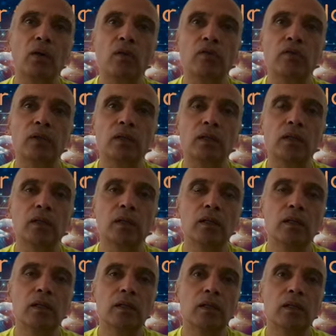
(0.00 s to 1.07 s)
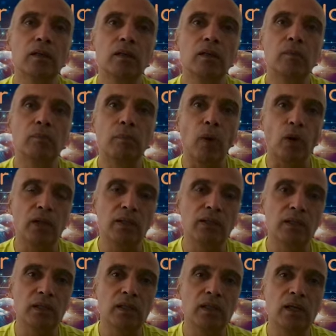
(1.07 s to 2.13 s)
of the
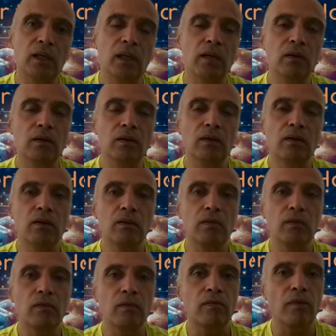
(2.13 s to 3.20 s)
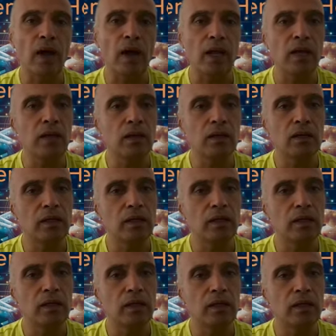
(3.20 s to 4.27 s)
policy in fine
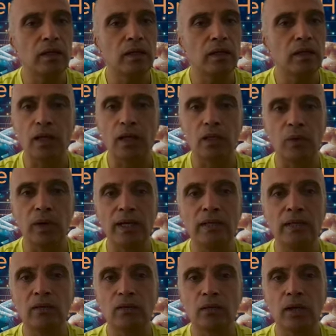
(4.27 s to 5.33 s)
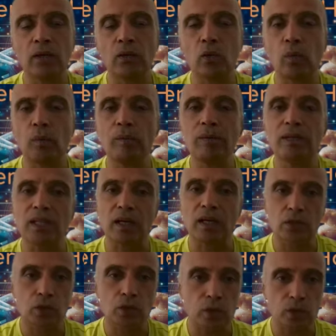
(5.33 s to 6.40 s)
detail. Otherwise, it could be
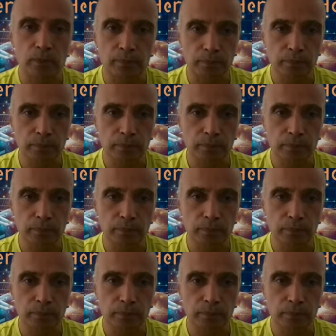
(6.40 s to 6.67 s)
misunderstood.